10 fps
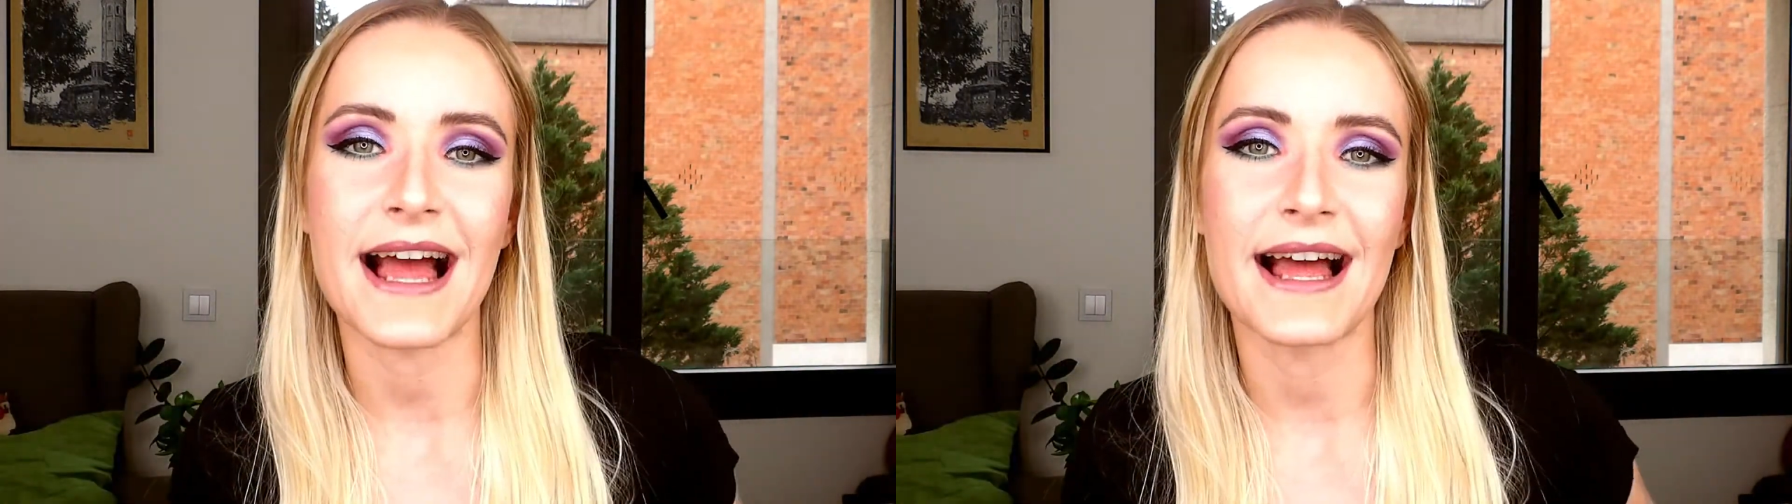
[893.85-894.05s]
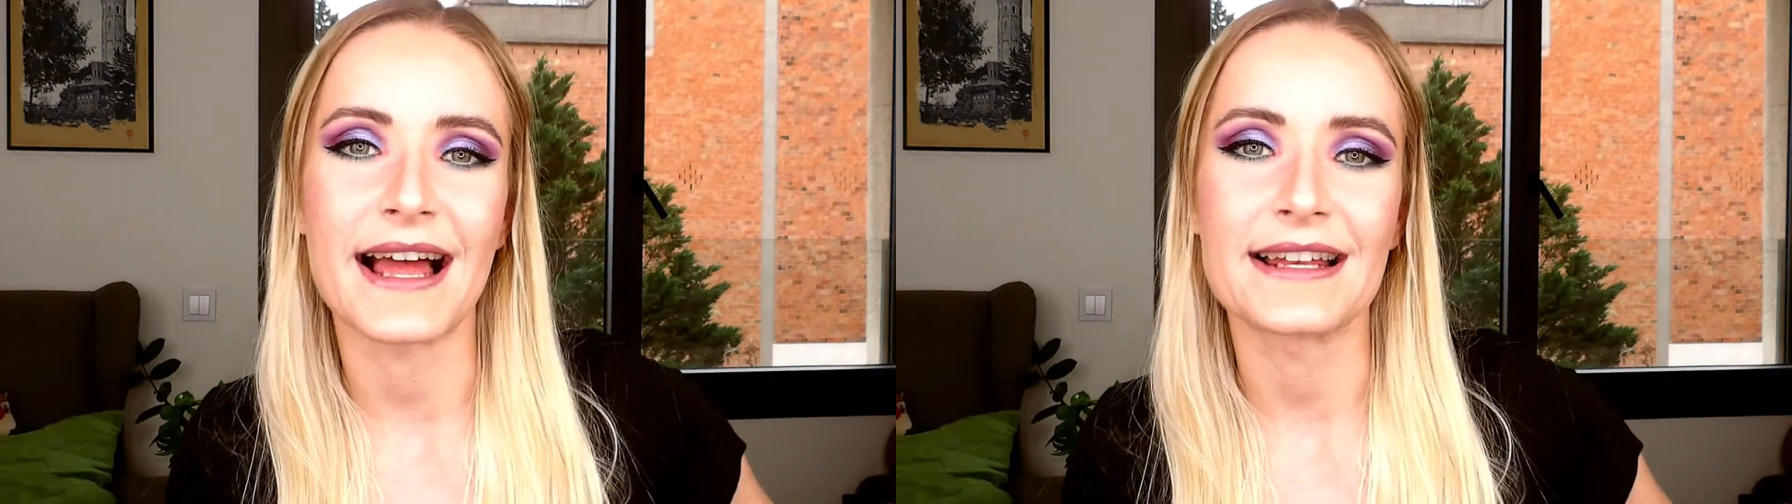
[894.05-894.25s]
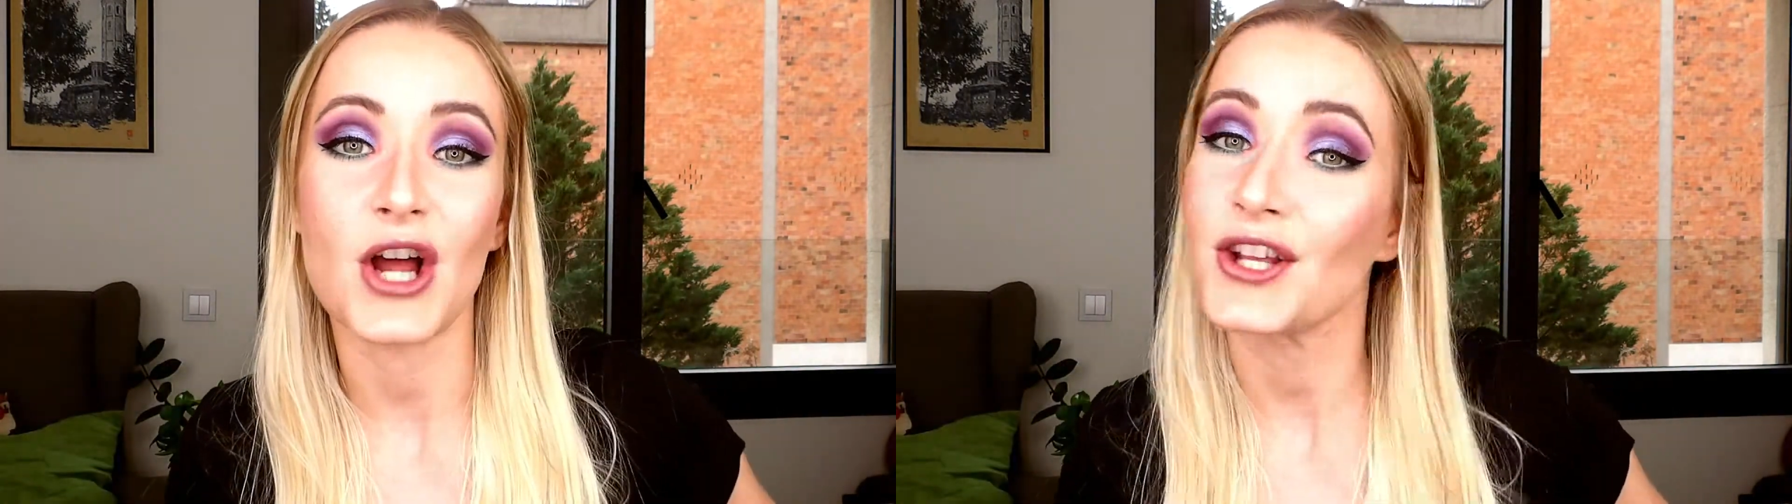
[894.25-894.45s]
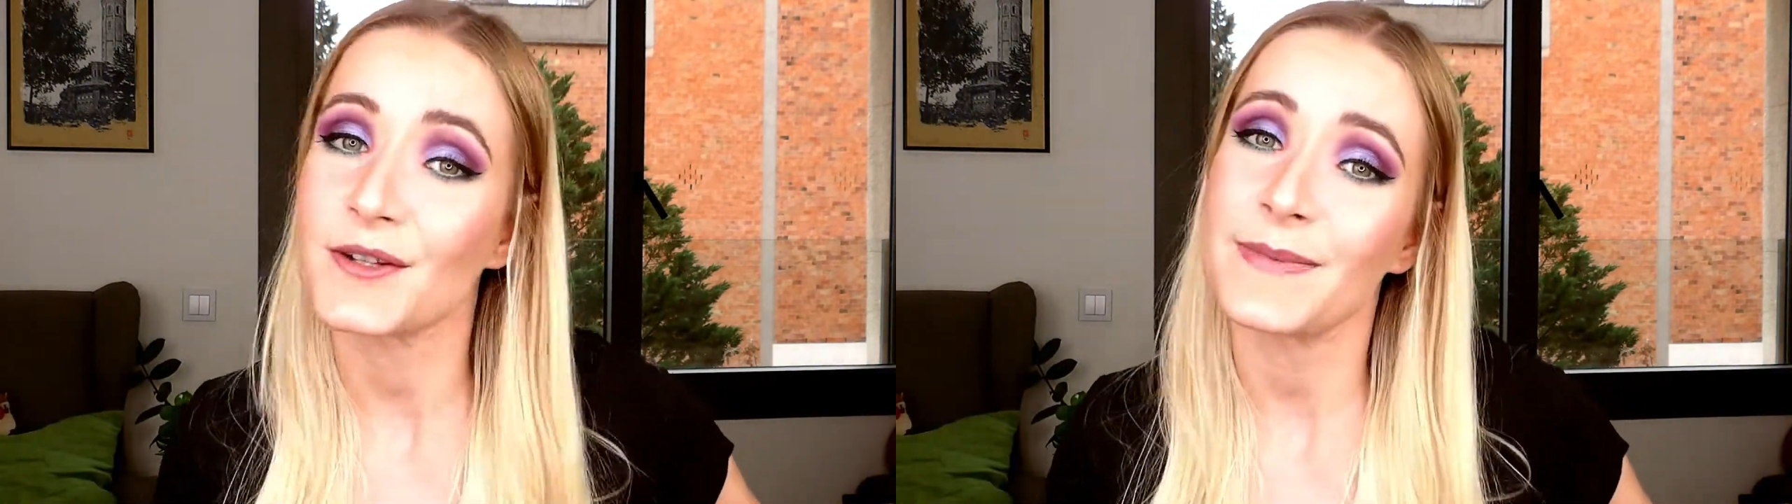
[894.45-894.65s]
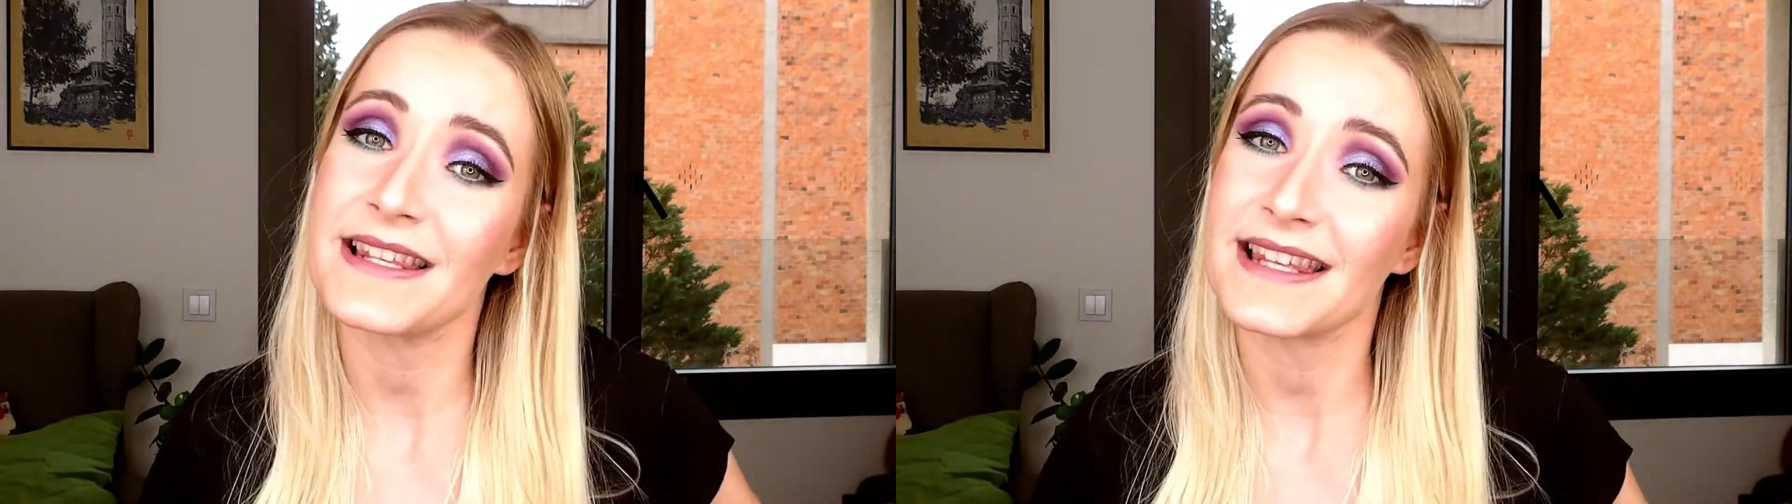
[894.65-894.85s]
and
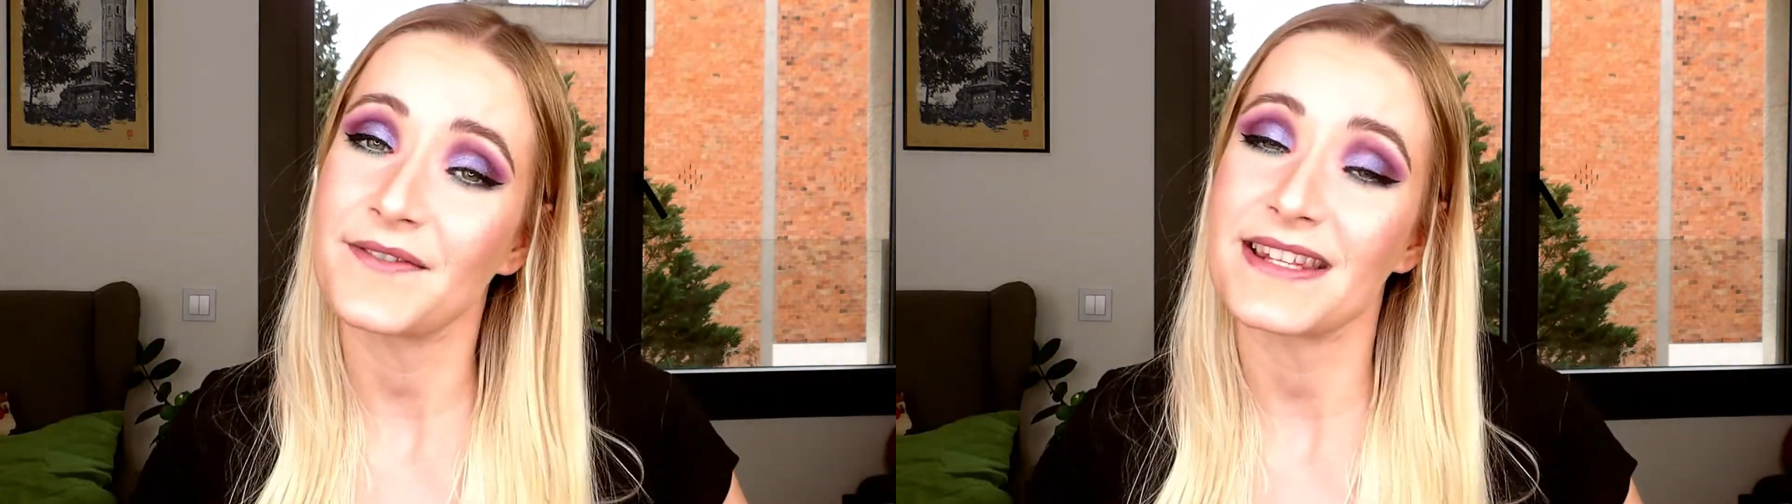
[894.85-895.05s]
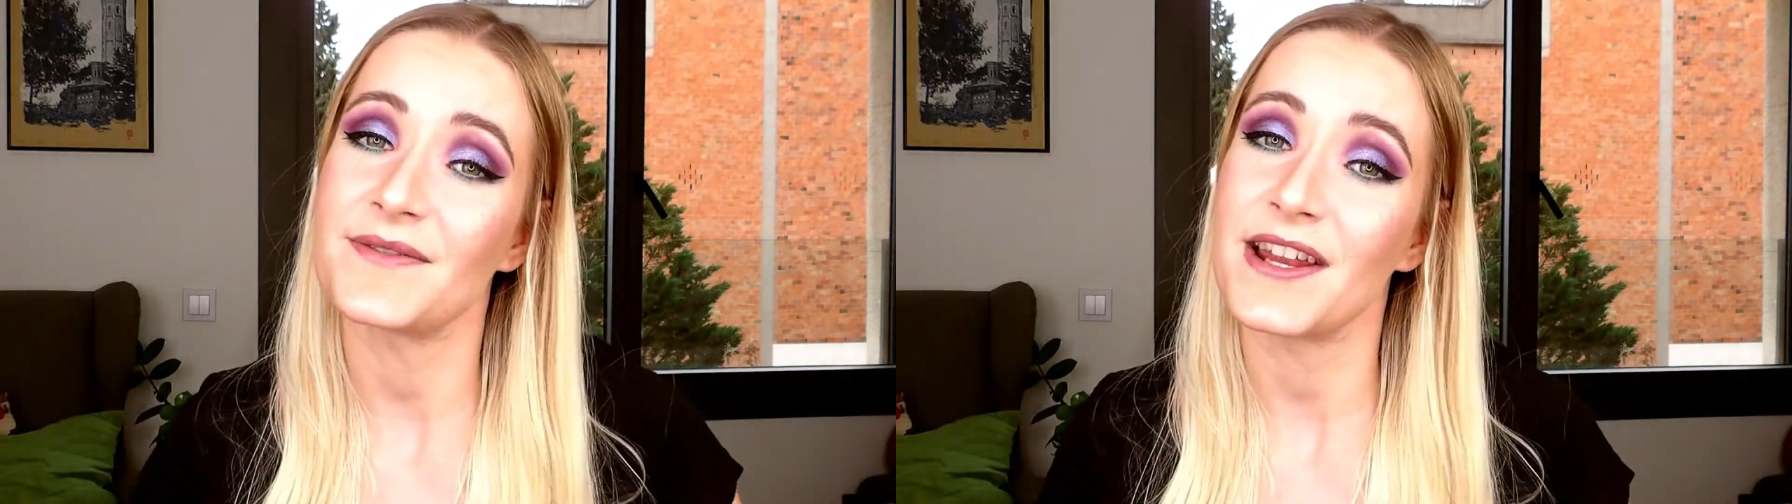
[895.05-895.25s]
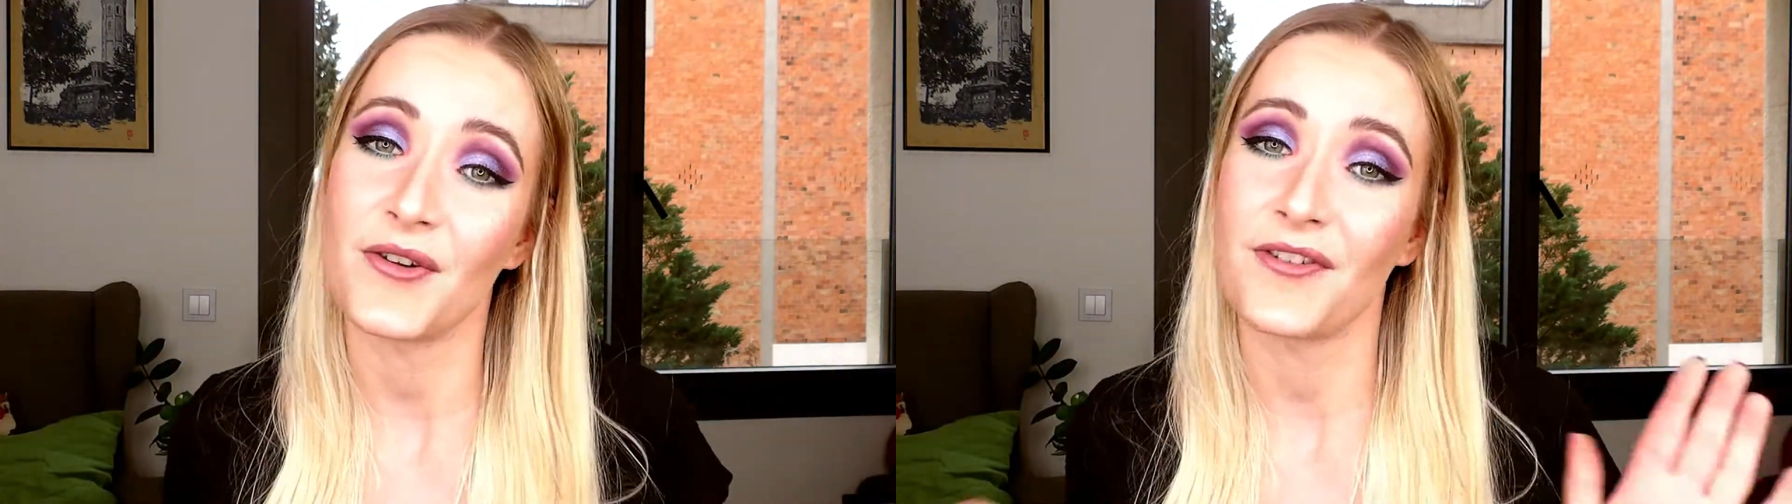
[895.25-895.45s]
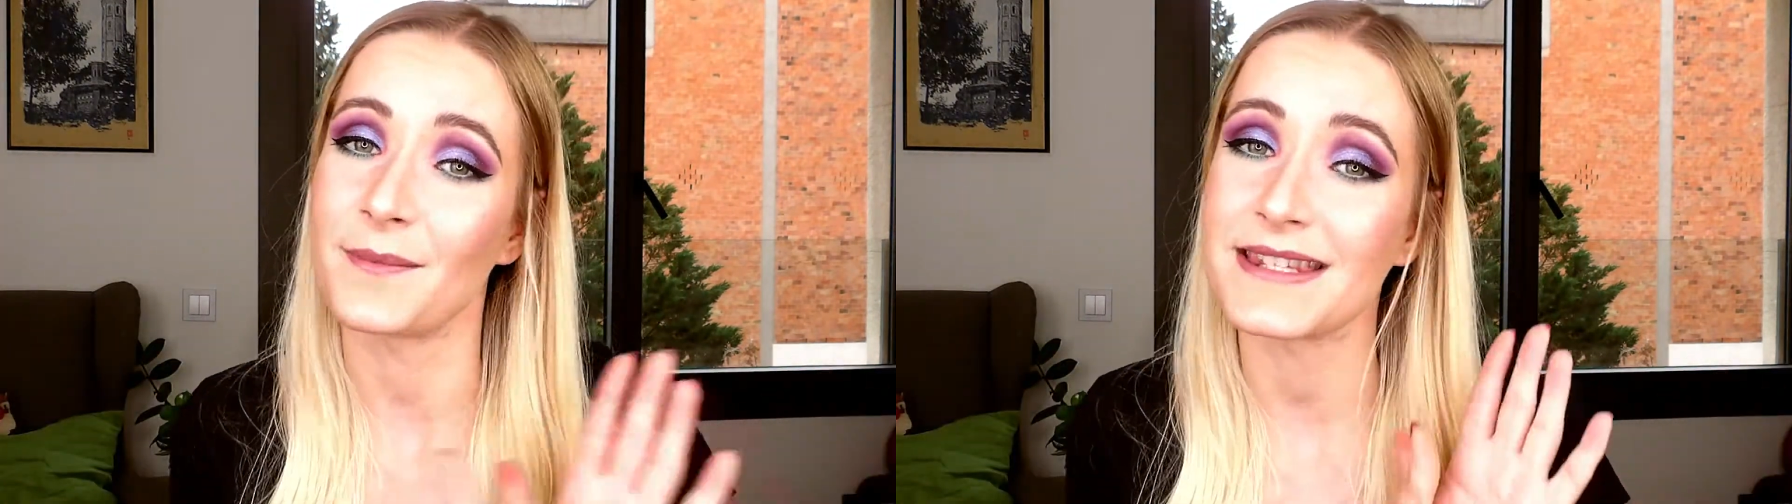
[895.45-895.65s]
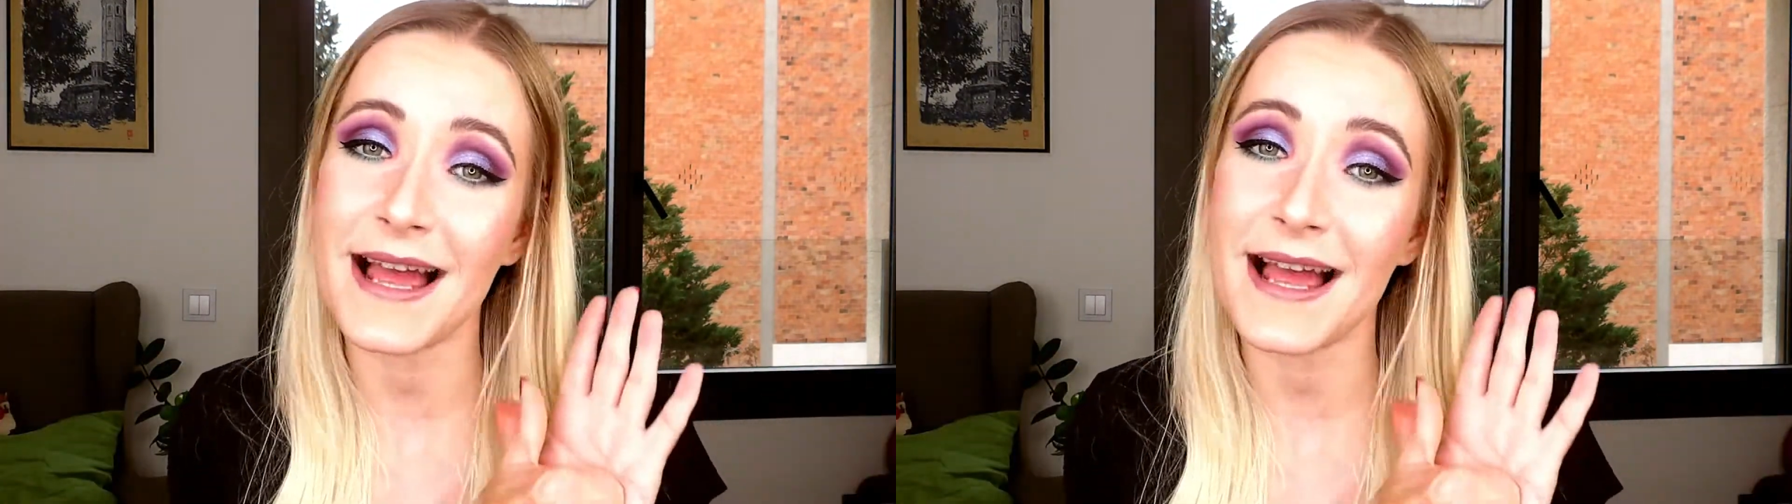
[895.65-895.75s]
also please give this video a thumbs